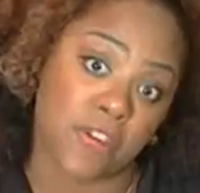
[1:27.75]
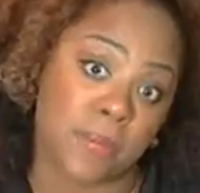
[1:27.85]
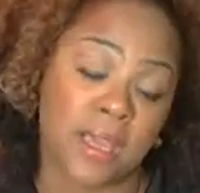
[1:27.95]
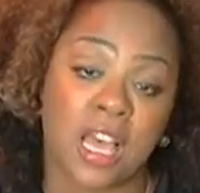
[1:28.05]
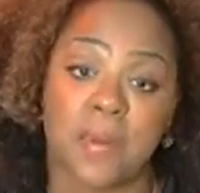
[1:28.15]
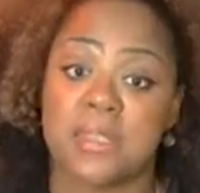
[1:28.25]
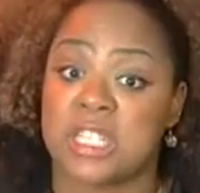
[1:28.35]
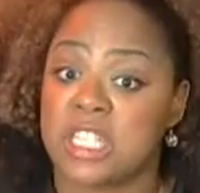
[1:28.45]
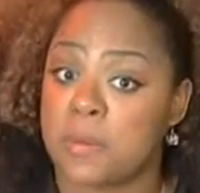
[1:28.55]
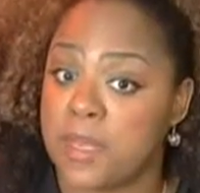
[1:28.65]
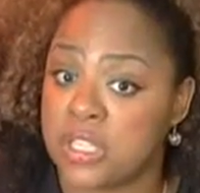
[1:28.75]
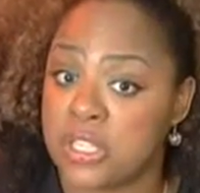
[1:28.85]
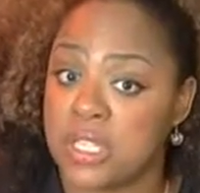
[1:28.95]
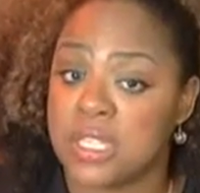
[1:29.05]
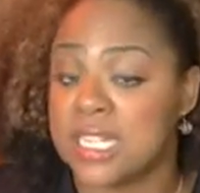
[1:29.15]
If he becomes
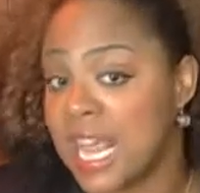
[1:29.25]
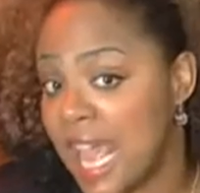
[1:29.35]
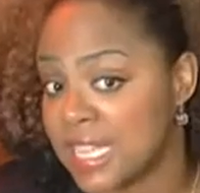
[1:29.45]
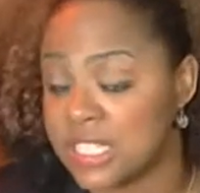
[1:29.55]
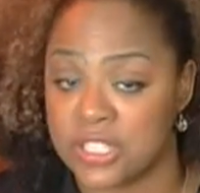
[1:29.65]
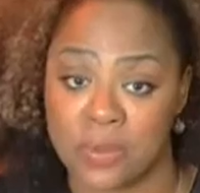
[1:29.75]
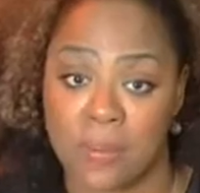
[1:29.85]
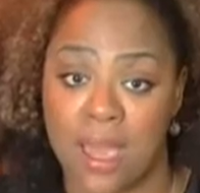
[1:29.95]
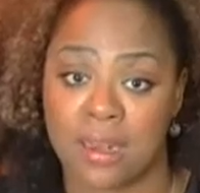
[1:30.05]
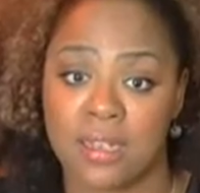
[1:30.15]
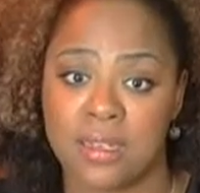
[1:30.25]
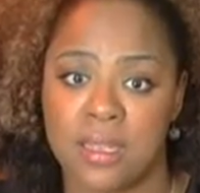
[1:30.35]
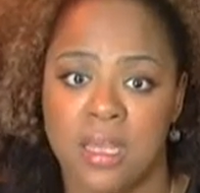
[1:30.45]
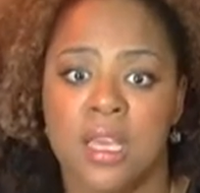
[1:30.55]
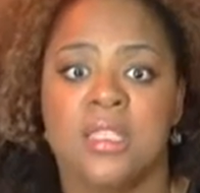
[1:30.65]
suspicious and asks you about it,
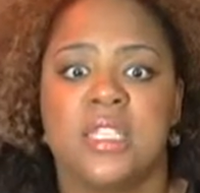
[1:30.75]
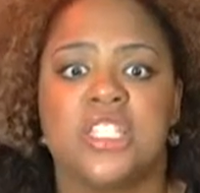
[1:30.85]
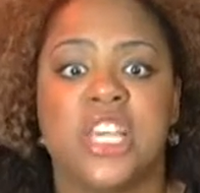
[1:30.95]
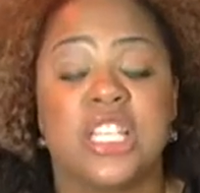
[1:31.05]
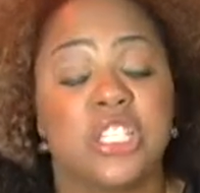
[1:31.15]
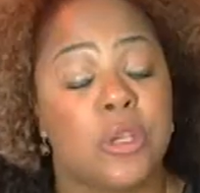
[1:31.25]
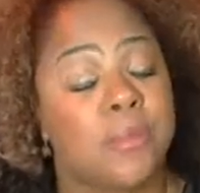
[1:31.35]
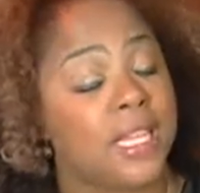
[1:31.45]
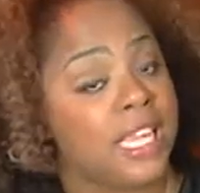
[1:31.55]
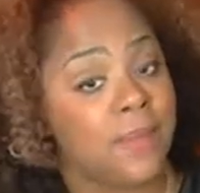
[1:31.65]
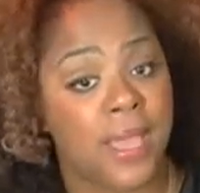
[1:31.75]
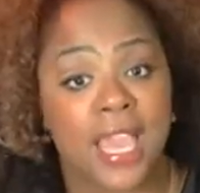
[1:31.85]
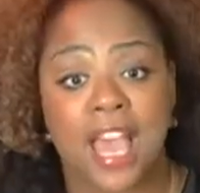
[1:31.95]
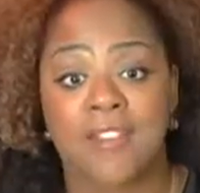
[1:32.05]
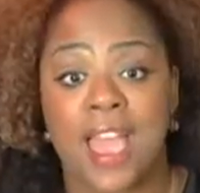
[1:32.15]
suggest to him that he
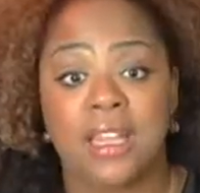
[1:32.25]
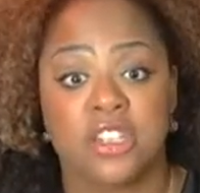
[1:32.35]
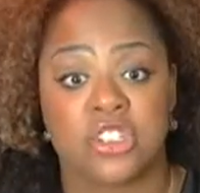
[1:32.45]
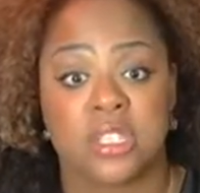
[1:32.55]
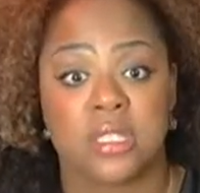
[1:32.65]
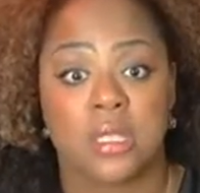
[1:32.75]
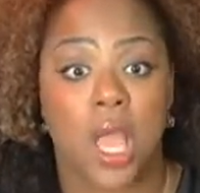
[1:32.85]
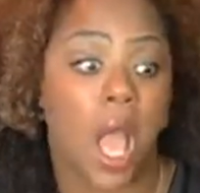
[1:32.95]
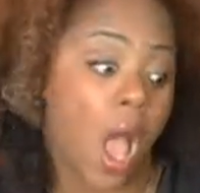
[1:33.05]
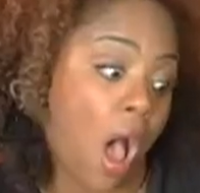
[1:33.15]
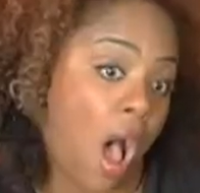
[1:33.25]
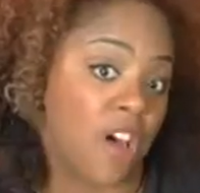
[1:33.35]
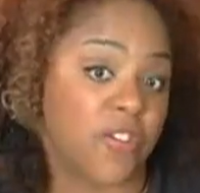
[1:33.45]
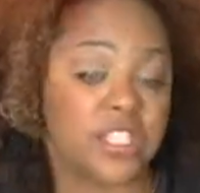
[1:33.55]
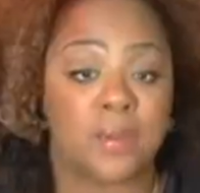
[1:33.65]
may have allergies.
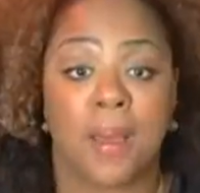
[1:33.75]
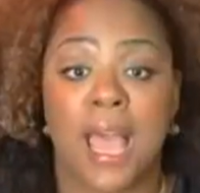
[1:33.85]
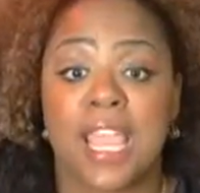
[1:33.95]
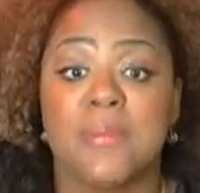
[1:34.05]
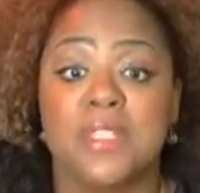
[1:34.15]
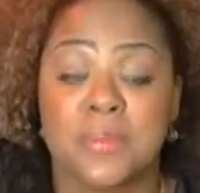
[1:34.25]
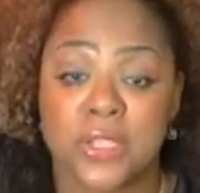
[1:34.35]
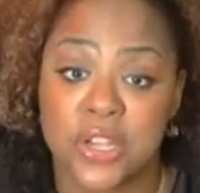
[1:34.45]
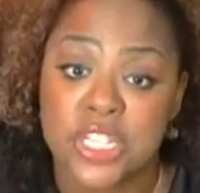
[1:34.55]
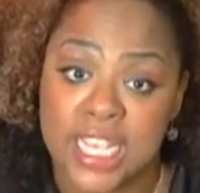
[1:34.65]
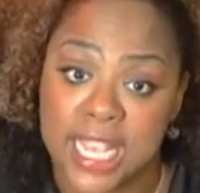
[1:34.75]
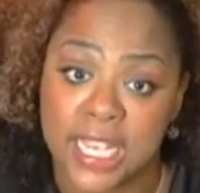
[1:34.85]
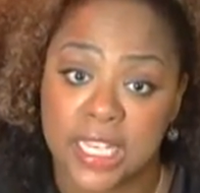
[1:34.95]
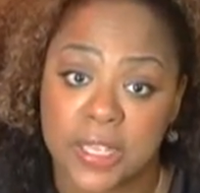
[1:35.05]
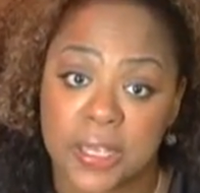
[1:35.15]
Offer to buy him some
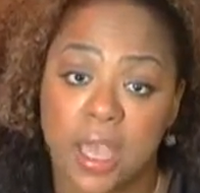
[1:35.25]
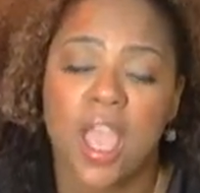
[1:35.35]
Zyrtec.